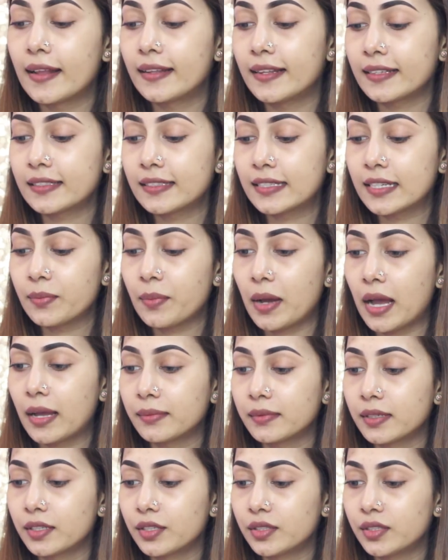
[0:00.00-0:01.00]
Next step,
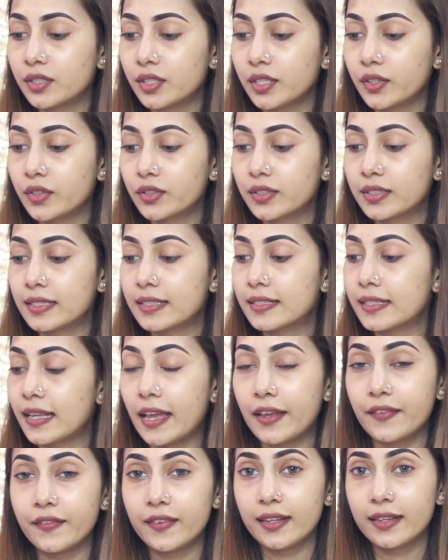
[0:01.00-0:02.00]
I'm going to use this
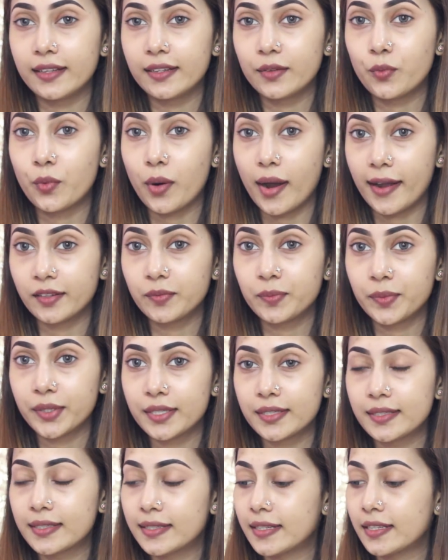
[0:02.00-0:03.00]
Eveline White
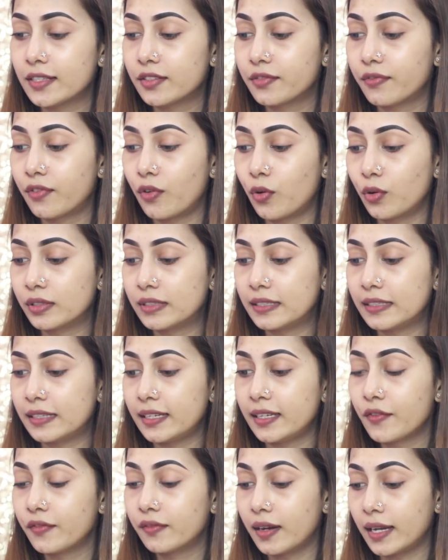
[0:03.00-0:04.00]
Prestige
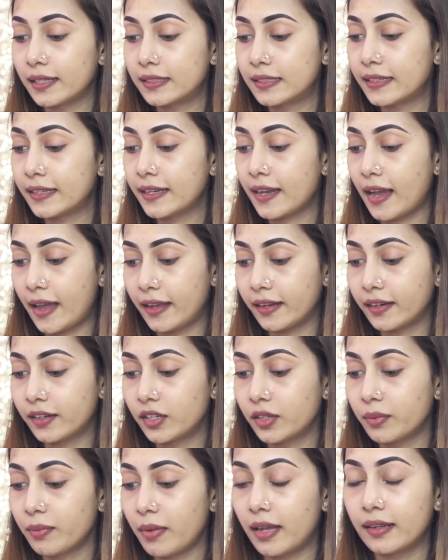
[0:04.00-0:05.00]
4D Whitening Eye
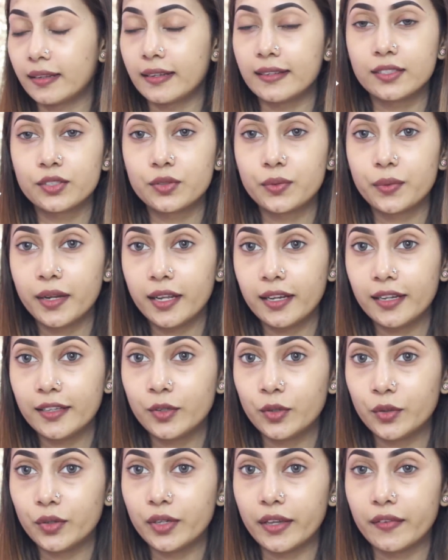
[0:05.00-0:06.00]
Cream, and it's
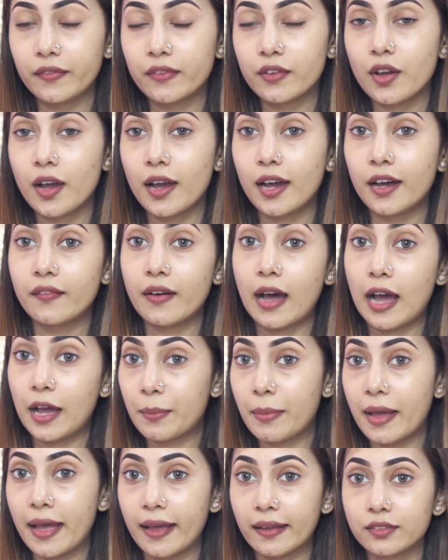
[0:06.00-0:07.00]
really good if you have
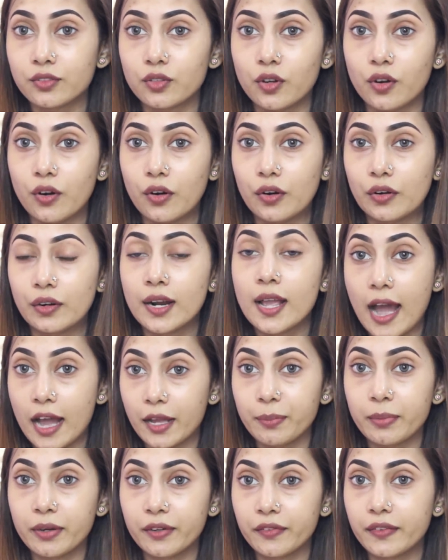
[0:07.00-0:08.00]
eye bags or
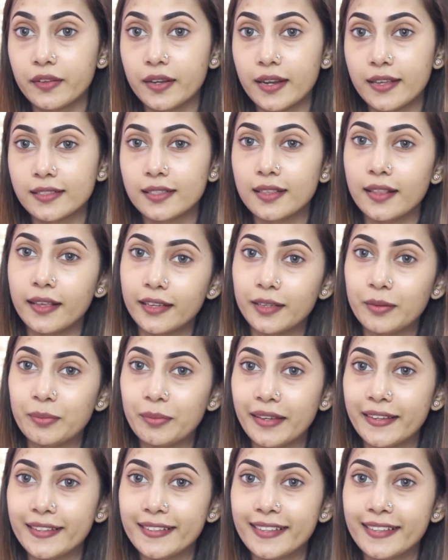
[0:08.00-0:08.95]
eye puffiness like me,